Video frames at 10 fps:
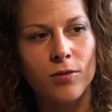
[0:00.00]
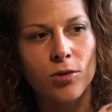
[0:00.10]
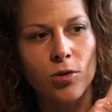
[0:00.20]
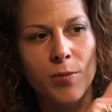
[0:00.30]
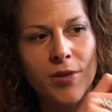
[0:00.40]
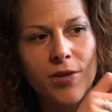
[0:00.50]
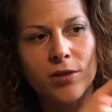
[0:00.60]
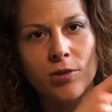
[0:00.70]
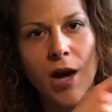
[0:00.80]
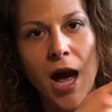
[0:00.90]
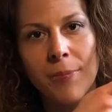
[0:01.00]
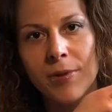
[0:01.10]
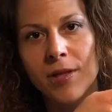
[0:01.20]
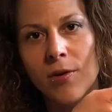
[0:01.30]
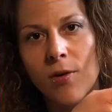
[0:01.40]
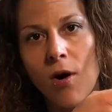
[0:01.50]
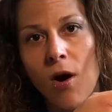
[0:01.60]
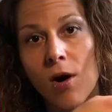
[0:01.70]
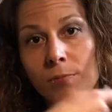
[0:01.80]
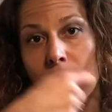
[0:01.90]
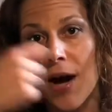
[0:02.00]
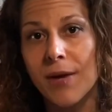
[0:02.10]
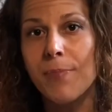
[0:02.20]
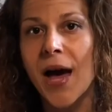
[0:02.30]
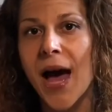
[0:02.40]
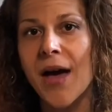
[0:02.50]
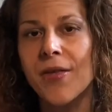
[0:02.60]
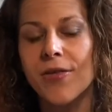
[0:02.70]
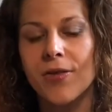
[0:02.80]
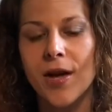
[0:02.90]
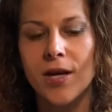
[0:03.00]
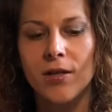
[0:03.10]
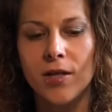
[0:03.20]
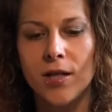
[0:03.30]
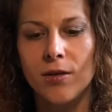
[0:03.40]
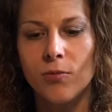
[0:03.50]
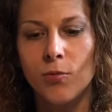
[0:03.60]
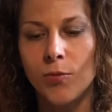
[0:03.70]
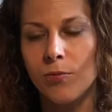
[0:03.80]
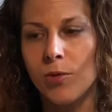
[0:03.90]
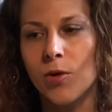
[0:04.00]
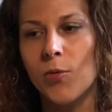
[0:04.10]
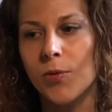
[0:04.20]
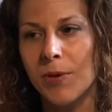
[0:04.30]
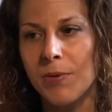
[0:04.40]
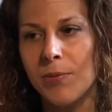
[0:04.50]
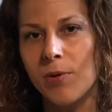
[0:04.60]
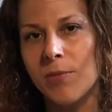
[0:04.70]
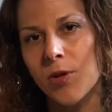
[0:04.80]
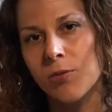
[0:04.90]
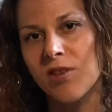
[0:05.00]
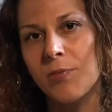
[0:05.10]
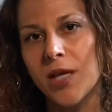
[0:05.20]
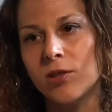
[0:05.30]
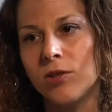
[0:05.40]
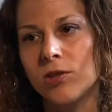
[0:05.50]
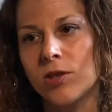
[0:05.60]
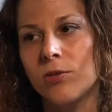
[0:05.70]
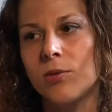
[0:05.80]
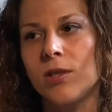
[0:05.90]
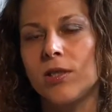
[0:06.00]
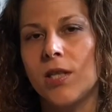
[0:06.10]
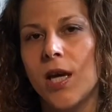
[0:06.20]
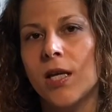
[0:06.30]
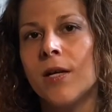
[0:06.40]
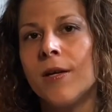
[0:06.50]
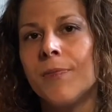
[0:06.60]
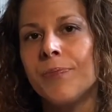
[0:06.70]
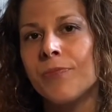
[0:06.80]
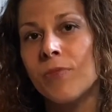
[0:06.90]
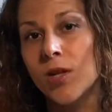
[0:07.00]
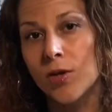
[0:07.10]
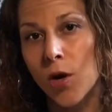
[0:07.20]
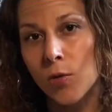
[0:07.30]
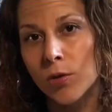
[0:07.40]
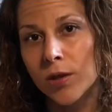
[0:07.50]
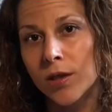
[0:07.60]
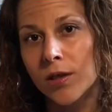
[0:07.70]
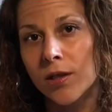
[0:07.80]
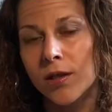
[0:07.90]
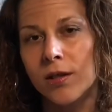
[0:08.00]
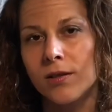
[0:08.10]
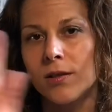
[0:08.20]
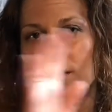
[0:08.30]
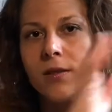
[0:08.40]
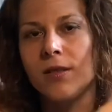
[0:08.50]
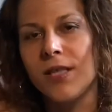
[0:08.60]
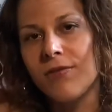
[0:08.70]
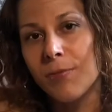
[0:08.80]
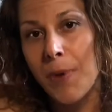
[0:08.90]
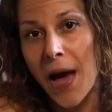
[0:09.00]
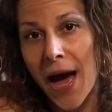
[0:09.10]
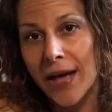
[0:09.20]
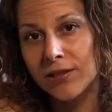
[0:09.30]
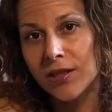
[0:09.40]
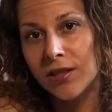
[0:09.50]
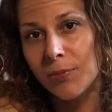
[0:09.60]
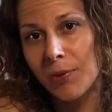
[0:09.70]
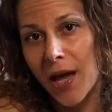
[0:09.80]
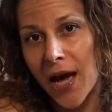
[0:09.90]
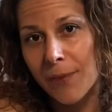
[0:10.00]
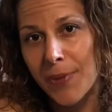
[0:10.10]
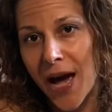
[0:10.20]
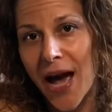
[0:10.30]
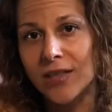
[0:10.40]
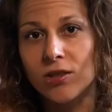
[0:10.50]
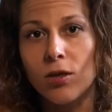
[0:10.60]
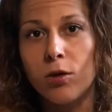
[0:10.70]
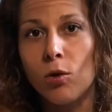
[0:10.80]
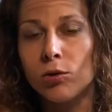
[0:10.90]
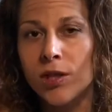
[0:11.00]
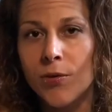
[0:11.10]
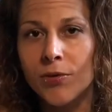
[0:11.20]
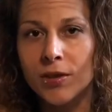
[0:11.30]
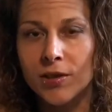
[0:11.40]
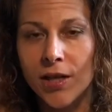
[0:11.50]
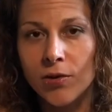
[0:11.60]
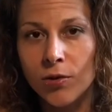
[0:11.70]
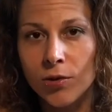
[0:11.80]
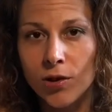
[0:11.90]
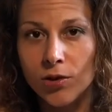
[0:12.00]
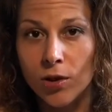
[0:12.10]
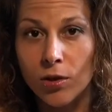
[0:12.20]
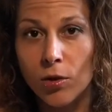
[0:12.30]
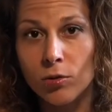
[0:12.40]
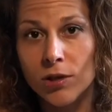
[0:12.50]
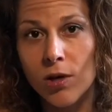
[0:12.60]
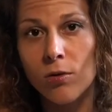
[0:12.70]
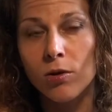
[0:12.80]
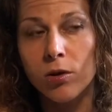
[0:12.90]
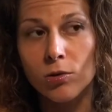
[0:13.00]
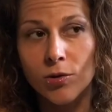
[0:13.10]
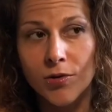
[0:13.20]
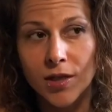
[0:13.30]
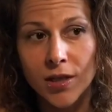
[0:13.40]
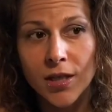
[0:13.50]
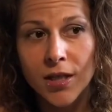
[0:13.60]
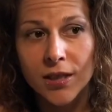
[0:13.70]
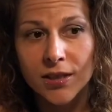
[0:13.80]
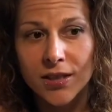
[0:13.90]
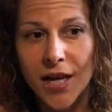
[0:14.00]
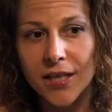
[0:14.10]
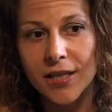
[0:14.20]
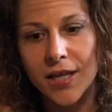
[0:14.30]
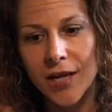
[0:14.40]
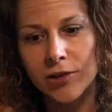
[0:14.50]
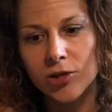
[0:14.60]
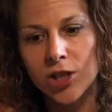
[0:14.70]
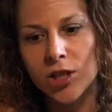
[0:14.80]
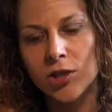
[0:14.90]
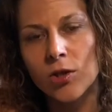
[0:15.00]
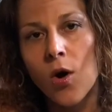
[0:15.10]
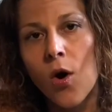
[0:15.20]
so many things are happening now on my path and with my people on my 3 of Pentacles that are really saying, you know, leave the past in the past, close out the cycle you need to close out the stagnant energies